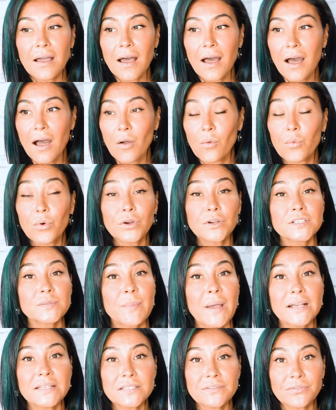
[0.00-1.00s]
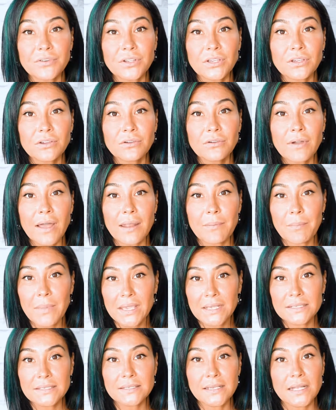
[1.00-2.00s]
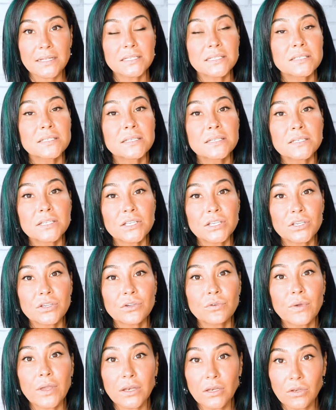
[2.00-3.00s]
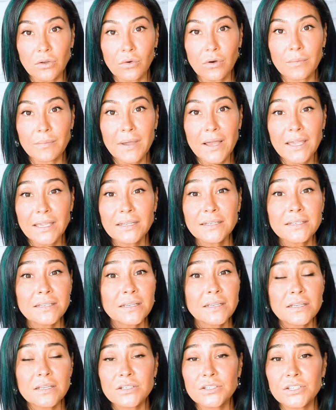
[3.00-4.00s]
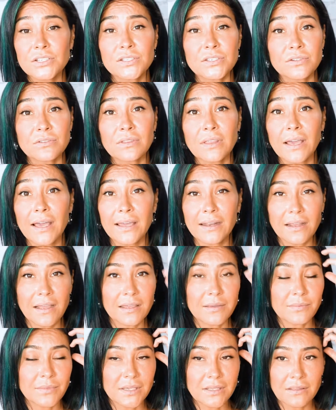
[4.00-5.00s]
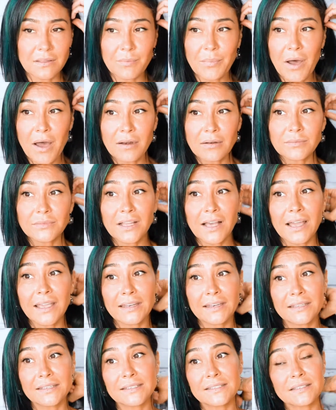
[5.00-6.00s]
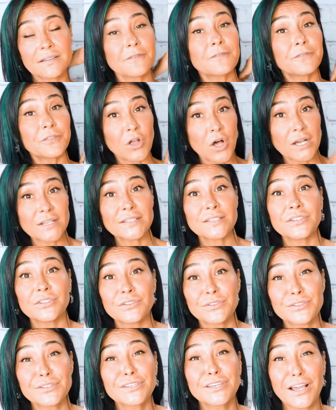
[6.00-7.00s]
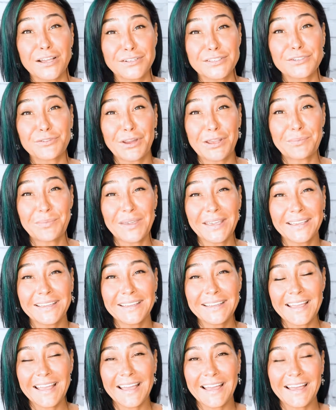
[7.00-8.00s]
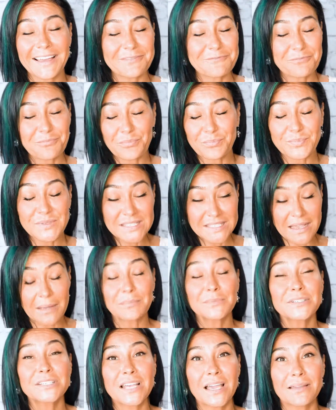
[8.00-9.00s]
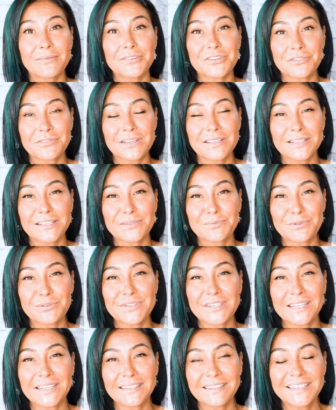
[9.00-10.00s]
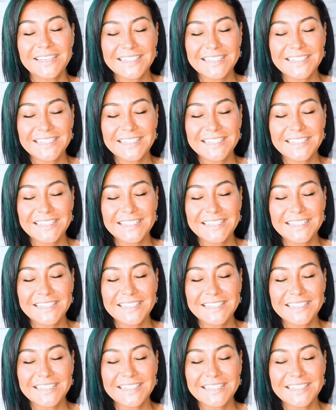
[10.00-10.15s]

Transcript: uh, works best for you and makes sense to you in your mind, just do that. I mean, the bottom line is floss-induced tongue scraping at sometime during this routine.